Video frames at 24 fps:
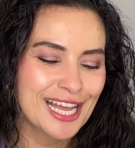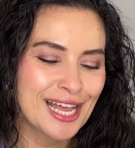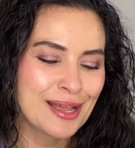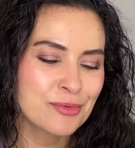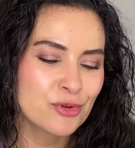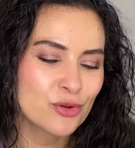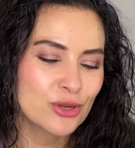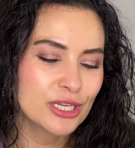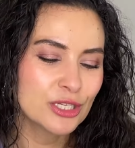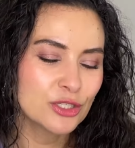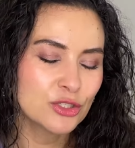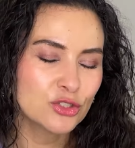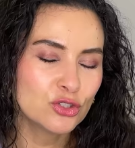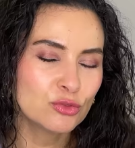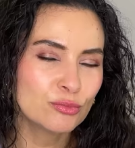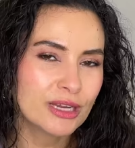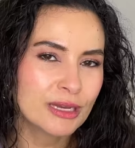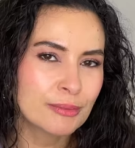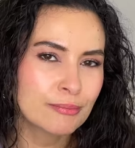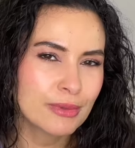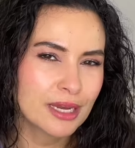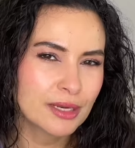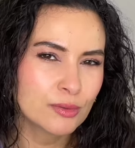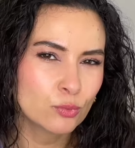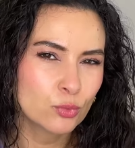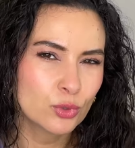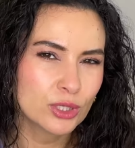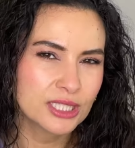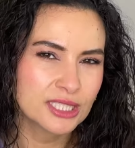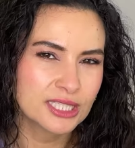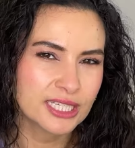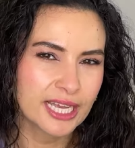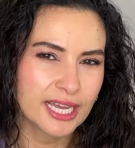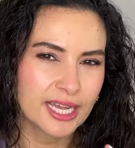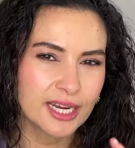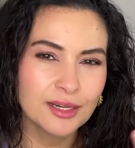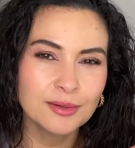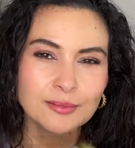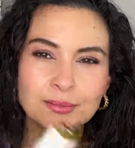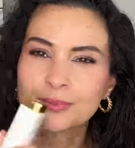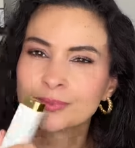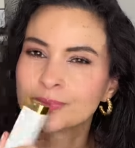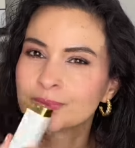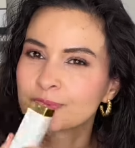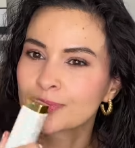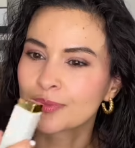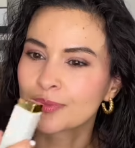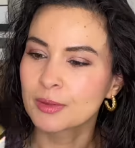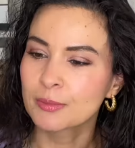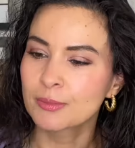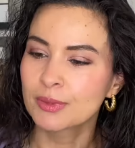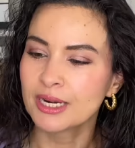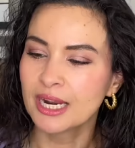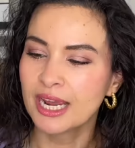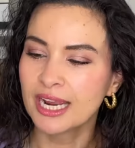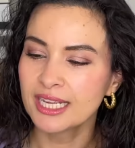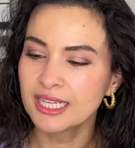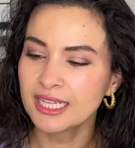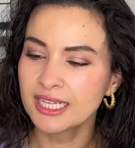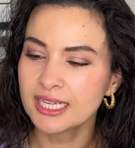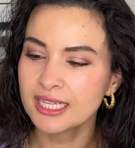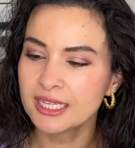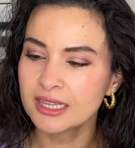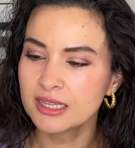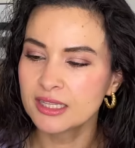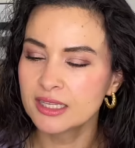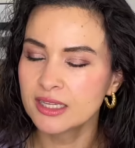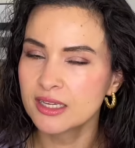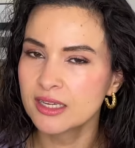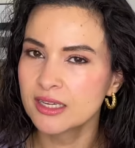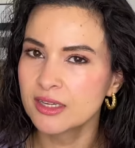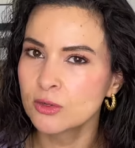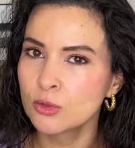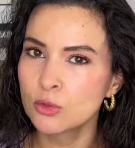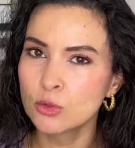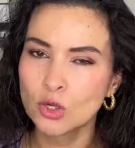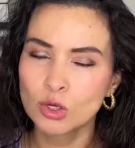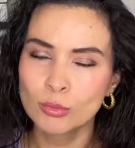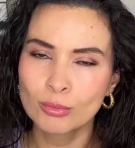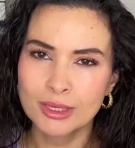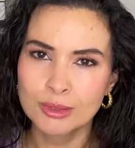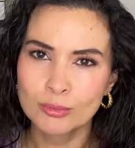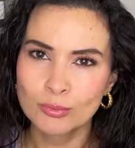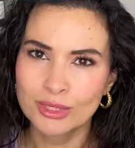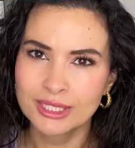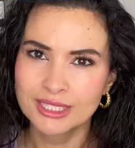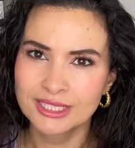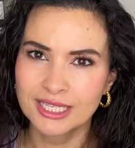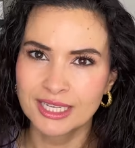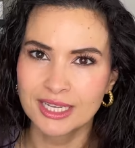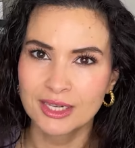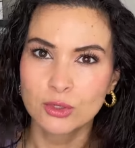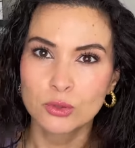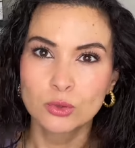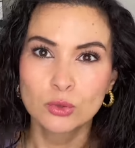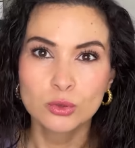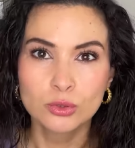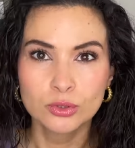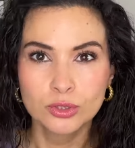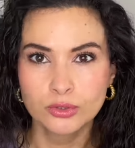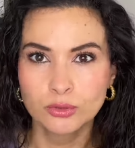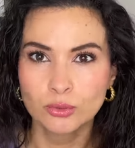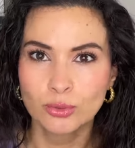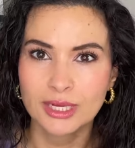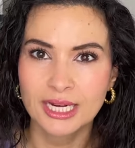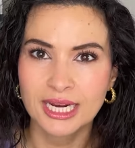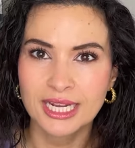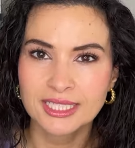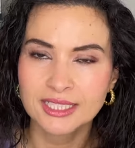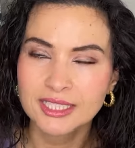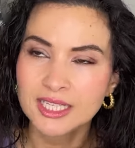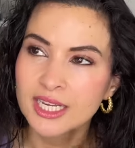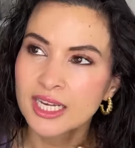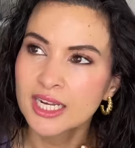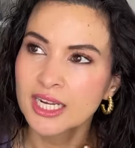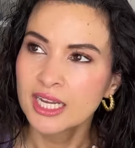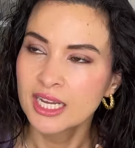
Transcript: I'm going into my Mademoiselle, but I like the Coco Mademoiselle Eau de Toilette.